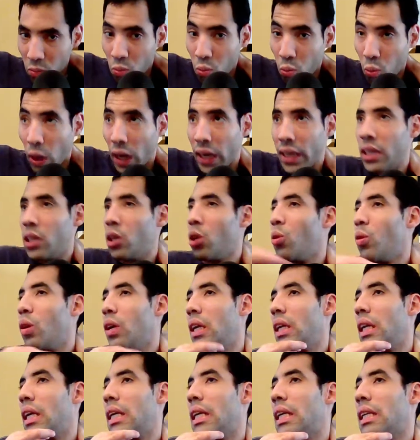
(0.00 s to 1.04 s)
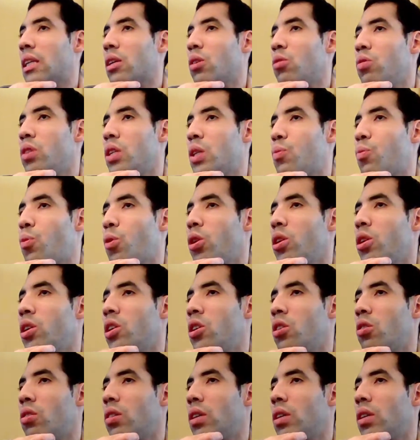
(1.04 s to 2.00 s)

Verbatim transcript: Wait, you know what? That's going to spoil it.